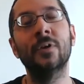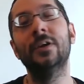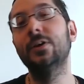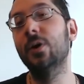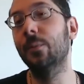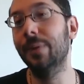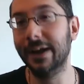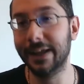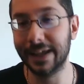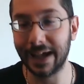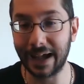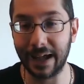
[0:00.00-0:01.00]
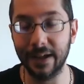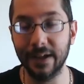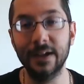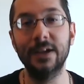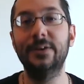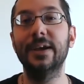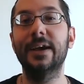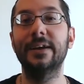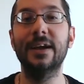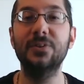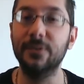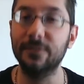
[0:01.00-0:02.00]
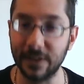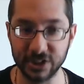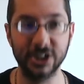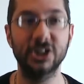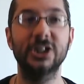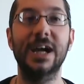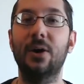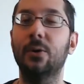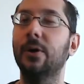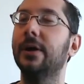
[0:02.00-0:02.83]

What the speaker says: You go pet a cat, you take a nice refreshing shower,